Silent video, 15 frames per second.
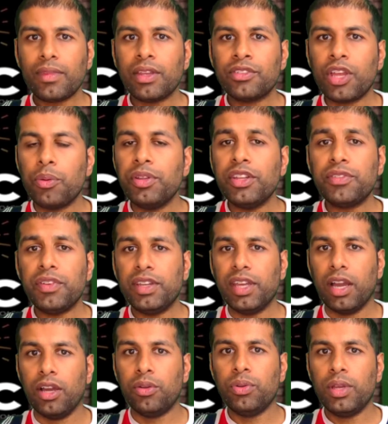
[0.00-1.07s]
So in this
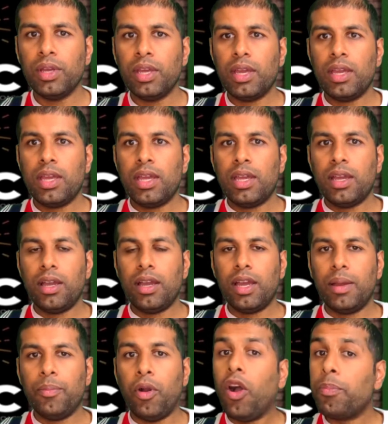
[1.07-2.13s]
video,
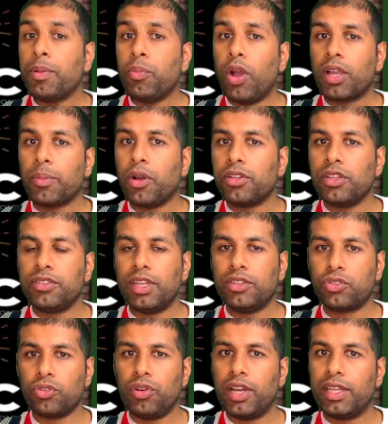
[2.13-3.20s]
um, I've been working behind the
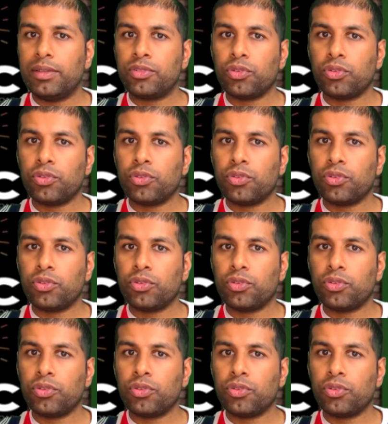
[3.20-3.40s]
scenes already,